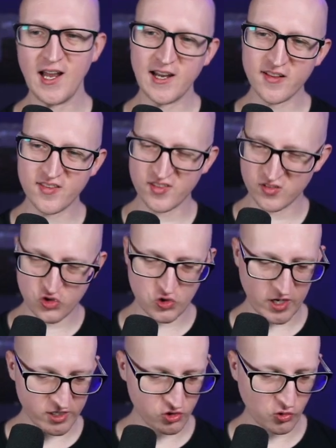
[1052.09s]
And let's
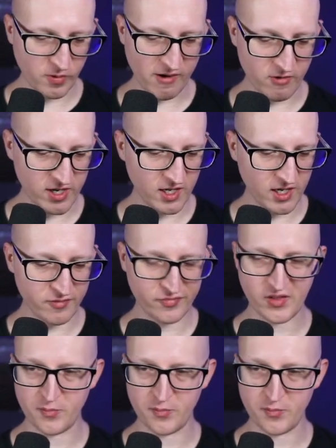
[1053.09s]
try to query if